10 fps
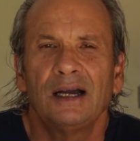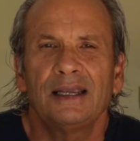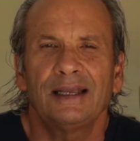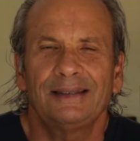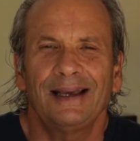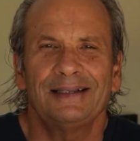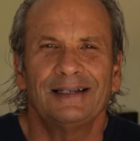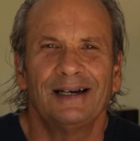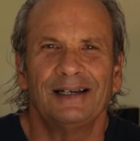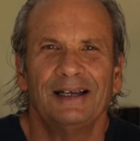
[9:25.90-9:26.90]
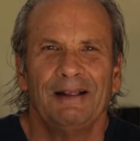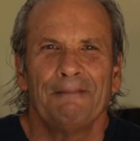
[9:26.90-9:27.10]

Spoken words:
Get that done.